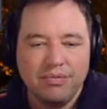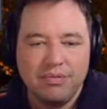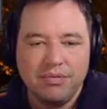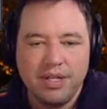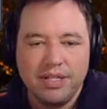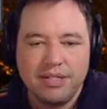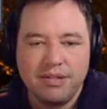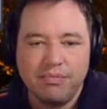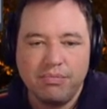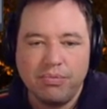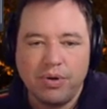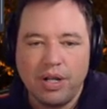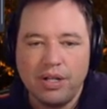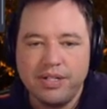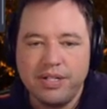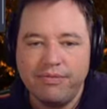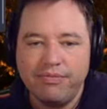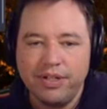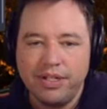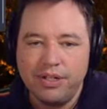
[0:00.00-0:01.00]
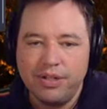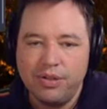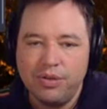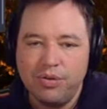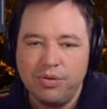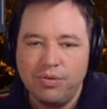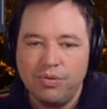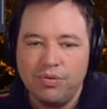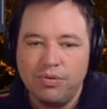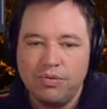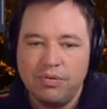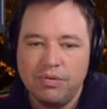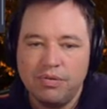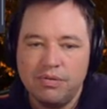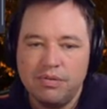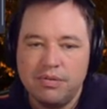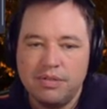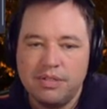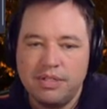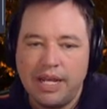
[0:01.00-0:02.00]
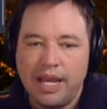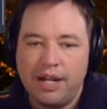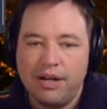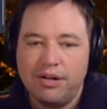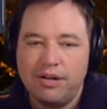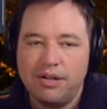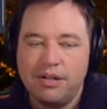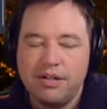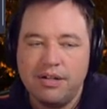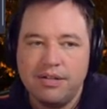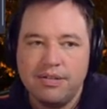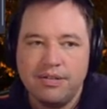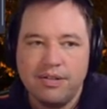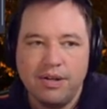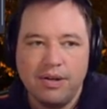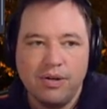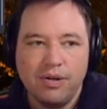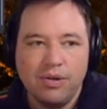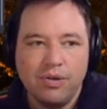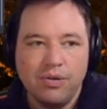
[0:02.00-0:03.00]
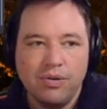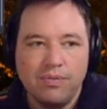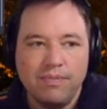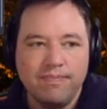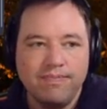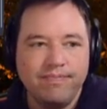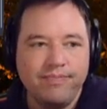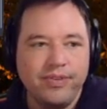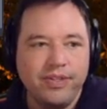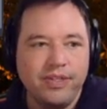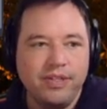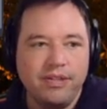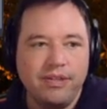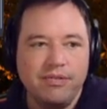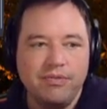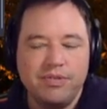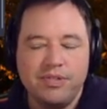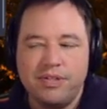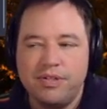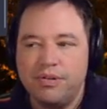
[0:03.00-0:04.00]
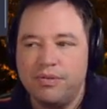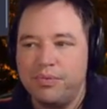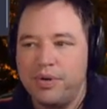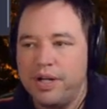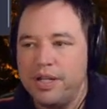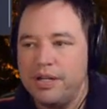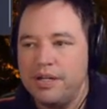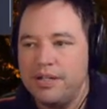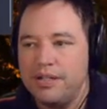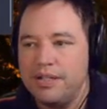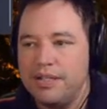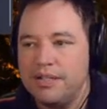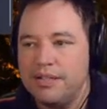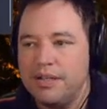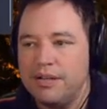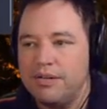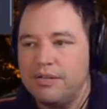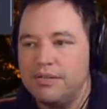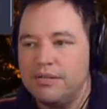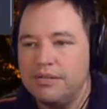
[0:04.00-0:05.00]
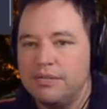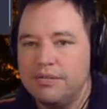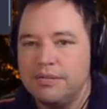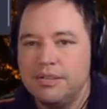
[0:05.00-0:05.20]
It's a relatively new standard, and so you still run into these little